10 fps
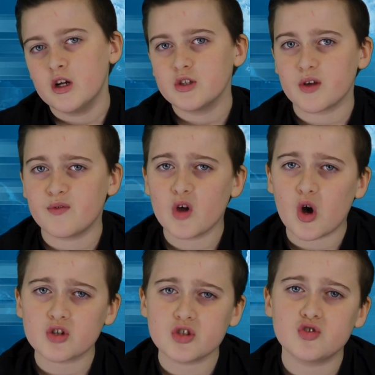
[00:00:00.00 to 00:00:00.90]
So if
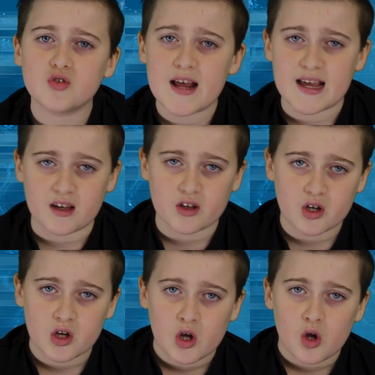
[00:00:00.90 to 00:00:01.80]
you're to drink,
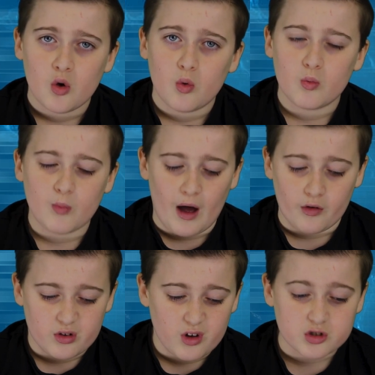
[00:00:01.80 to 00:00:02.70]

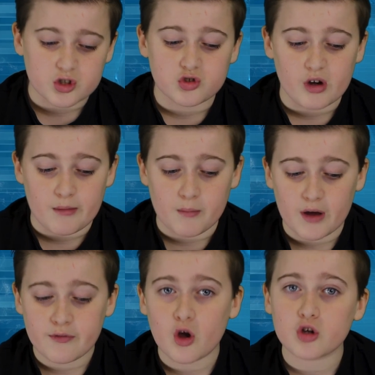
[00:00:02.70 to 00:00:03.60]
well, not to drink,
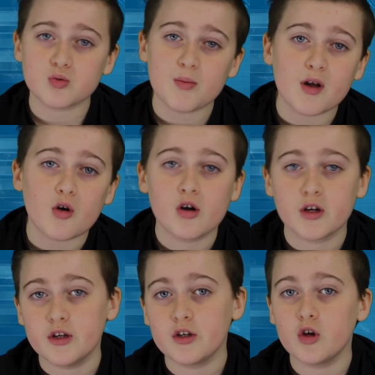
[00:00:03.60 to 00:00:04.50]
but if you're swimming
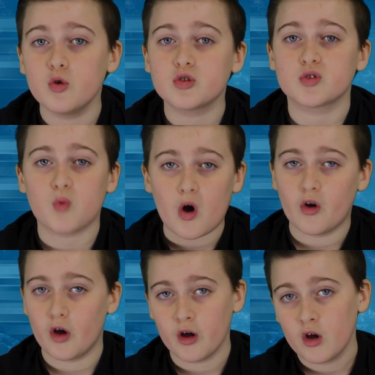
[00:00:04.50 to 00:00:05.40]
along and you
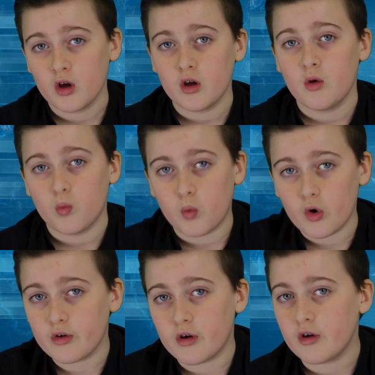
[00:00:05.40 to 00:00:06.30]
swallow
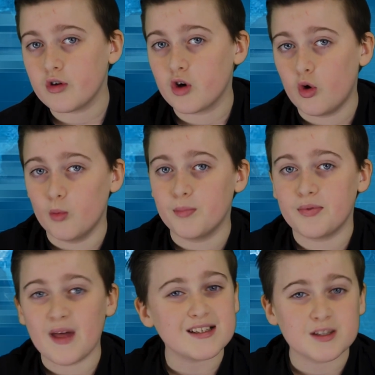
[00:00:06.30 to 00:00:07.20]
1 gulp,
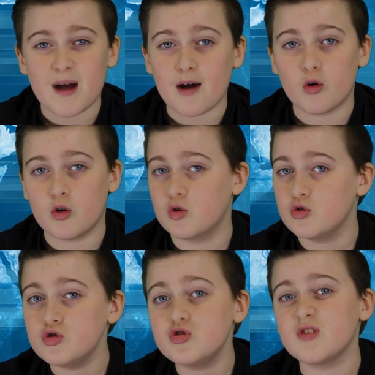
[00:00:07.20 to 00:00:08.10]
that's about
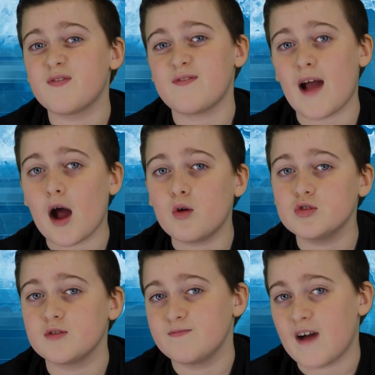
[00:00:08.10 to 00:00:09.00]

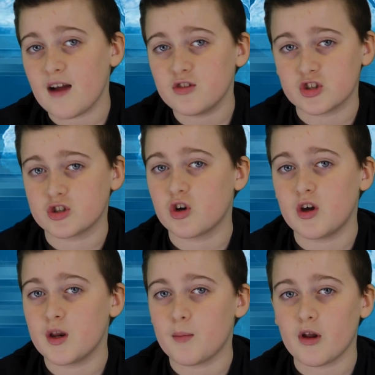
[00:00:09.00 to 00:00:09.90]
100,000 viruses that go
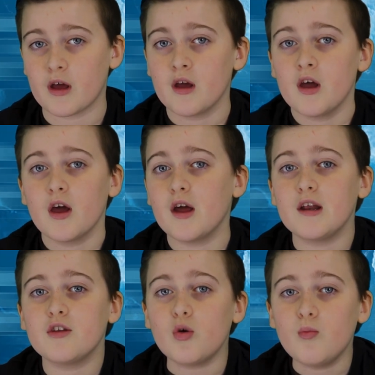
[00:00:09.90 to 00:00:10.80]
in your body, and
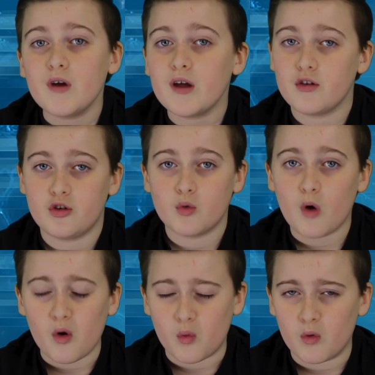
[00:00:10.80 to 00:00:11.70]
it don't really do
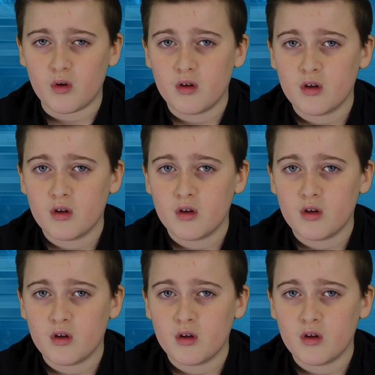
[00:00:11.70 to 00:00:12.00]
all.